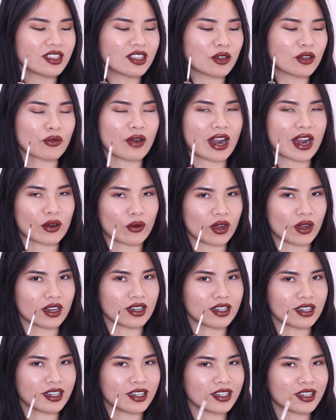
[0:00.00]
the right
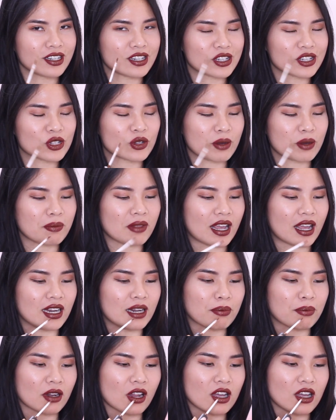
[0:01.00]
one to
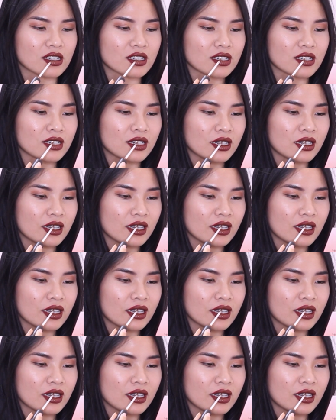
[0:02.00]
apply lip gloss.